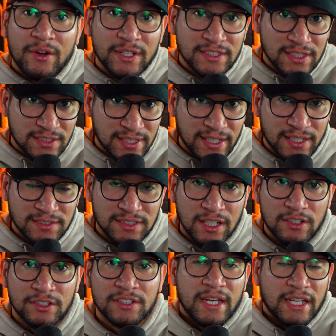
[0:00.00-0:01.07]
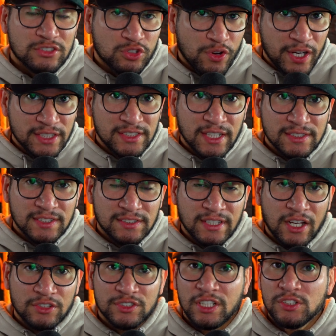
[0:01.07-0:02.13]
he's a ticket seller. And as crazy as it
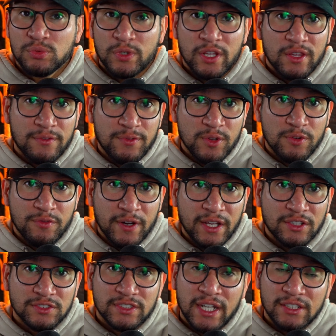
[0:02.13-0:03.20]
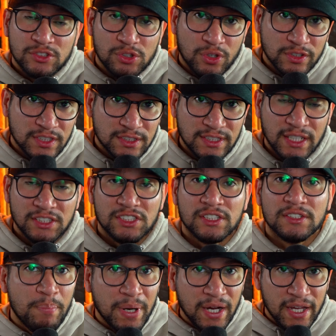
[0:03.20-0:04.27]
sounds, he's one of the few fighters that draws attention.
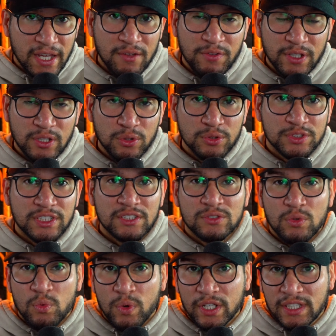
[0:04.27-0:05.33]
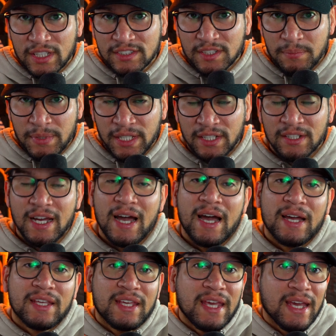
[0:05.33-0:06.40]
But if he loses, what does it mean? I
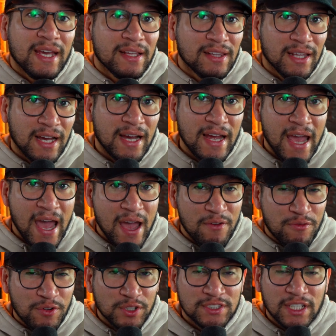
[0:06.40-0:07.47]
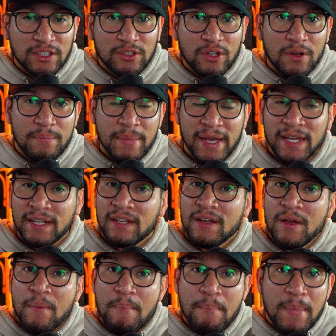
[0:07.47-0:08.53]
can't lie. At first I thought, man,
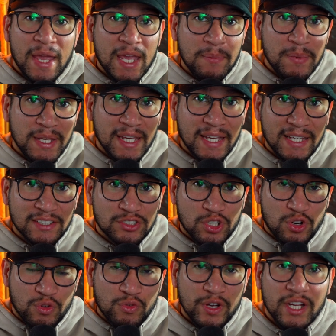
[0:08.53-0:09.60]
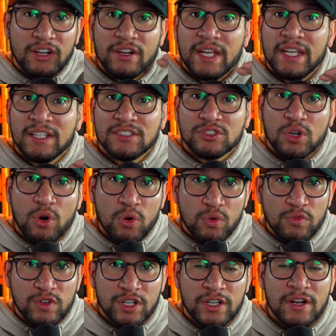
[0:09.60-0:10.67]
maybe his career is
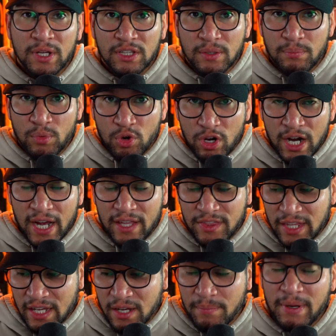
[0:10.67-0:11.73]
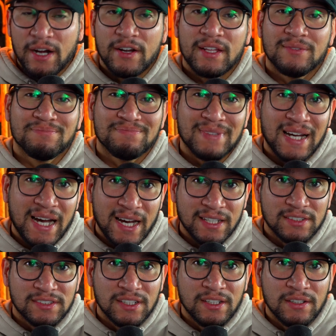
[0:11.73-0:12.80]
over. But the more I think about it,
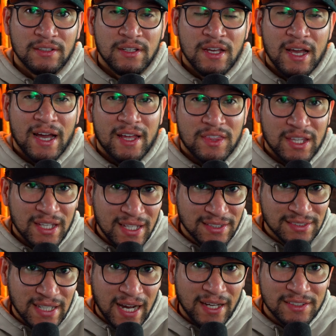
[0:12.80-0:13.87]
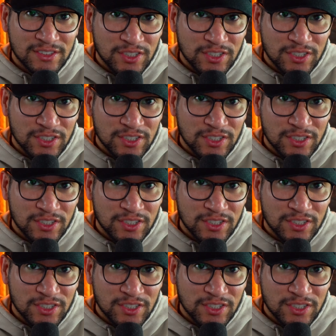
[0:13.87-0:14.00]
honestly, I think he's gotten